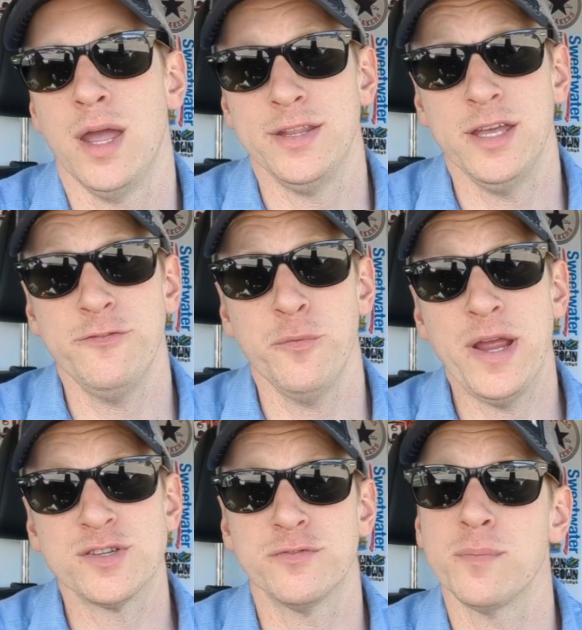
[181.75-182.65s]
And the
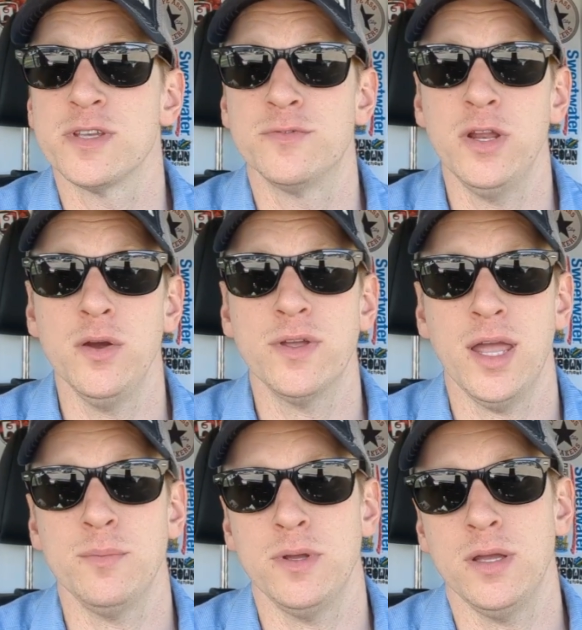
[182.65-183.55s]
information from this video
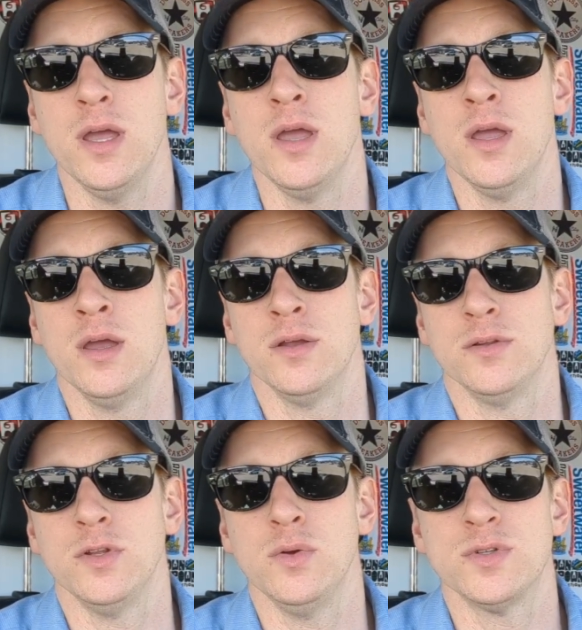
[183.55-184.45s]
can be
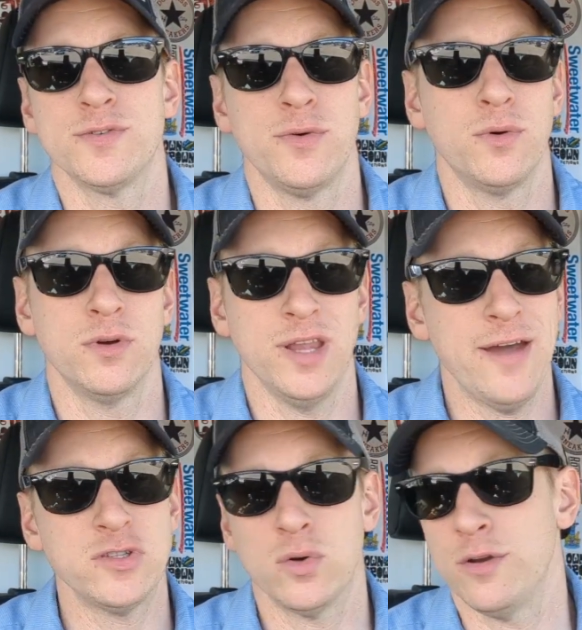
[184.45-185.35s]
used for
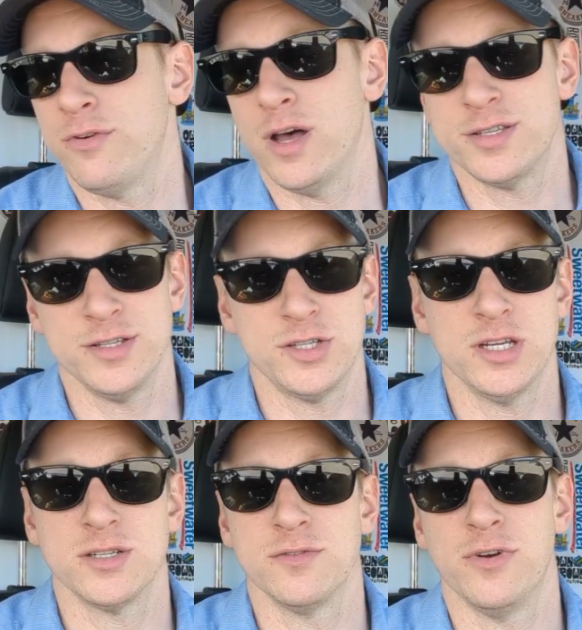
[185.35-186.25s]
lavatory faucets,
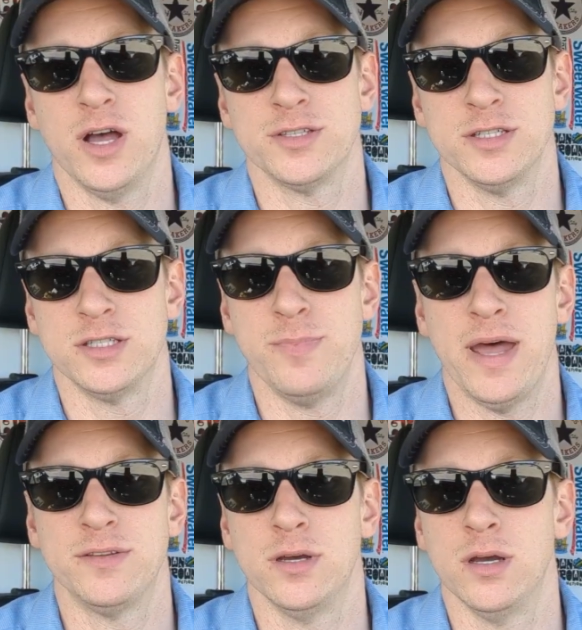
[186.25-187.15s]
kitchen faucets,
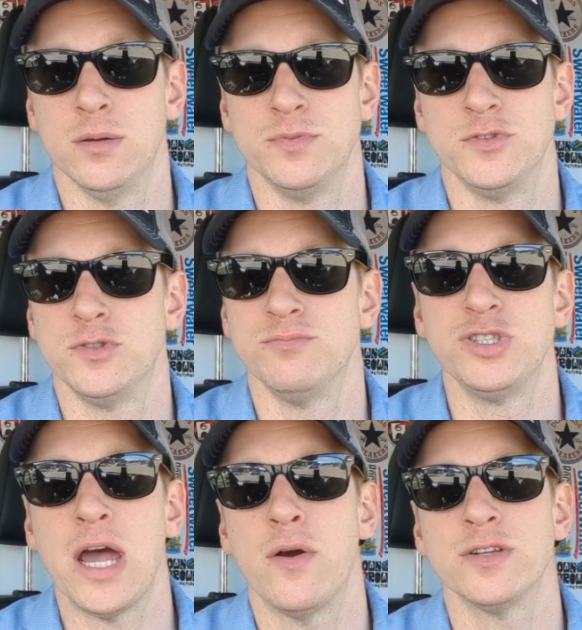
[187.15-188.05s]
bathtubs,
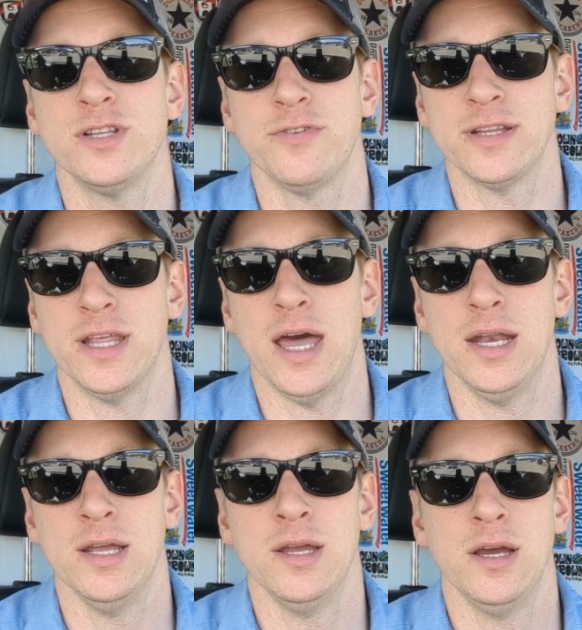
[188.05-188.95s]
showers, stuff like that.
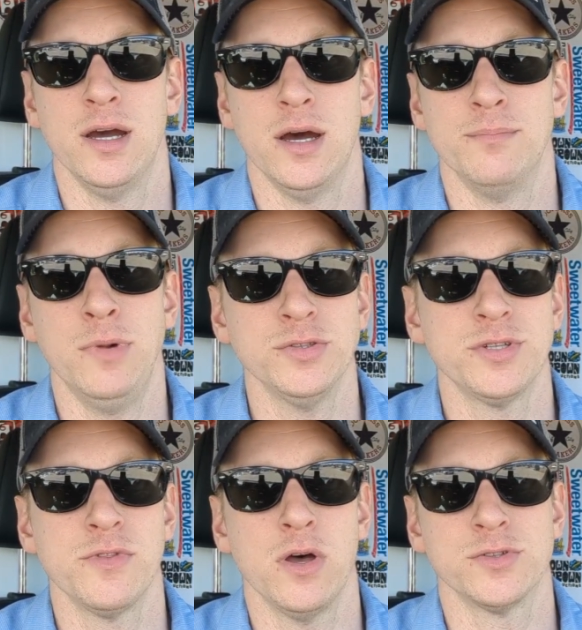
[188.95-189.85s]
Most
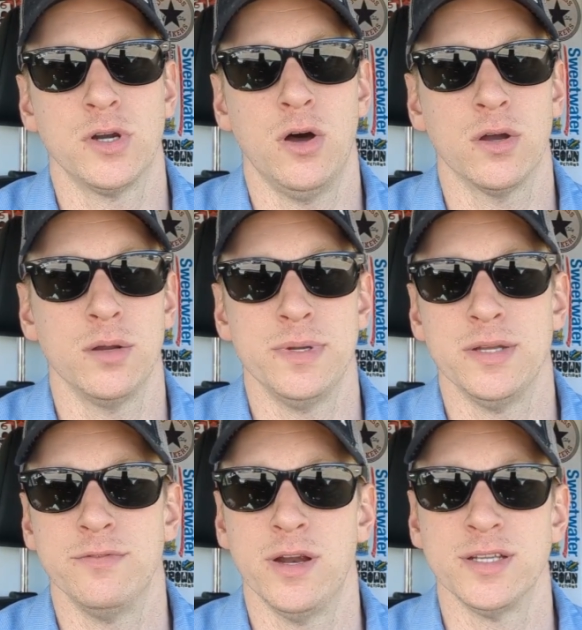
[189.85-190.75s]
of those are all going to
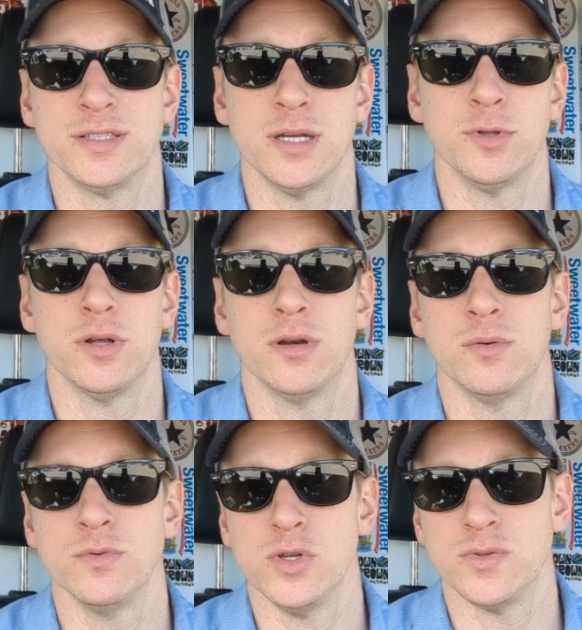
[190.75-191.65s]
be very similar
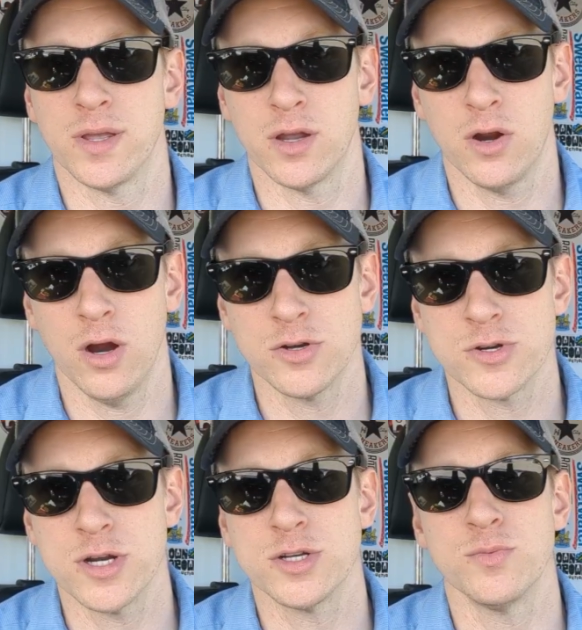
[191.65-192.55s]
using a
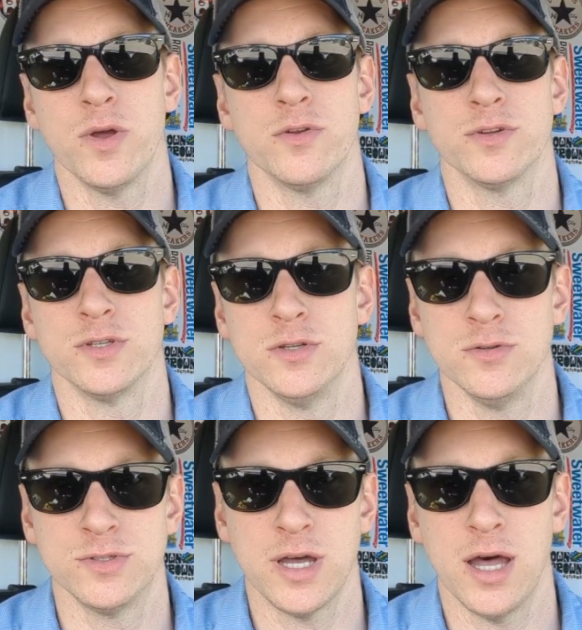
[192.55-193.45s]
cartridge, whether it's a new
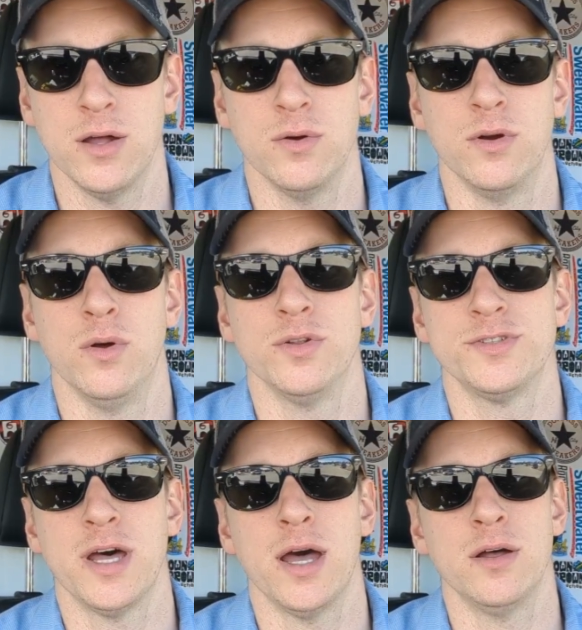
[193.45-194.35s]
style or an old
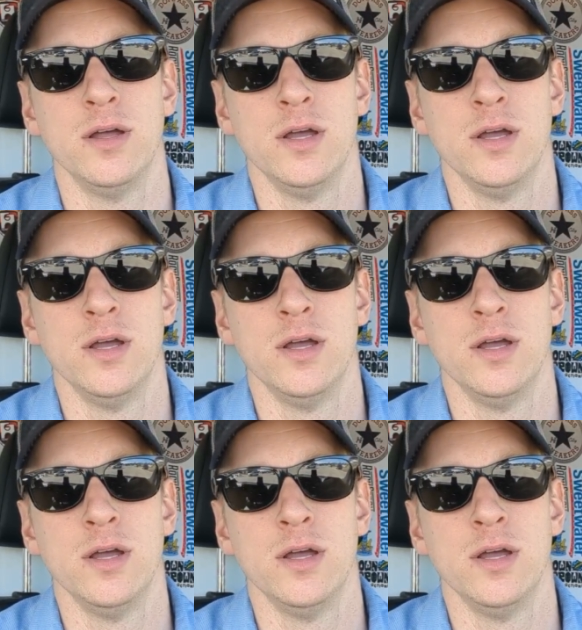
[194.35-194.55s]
style.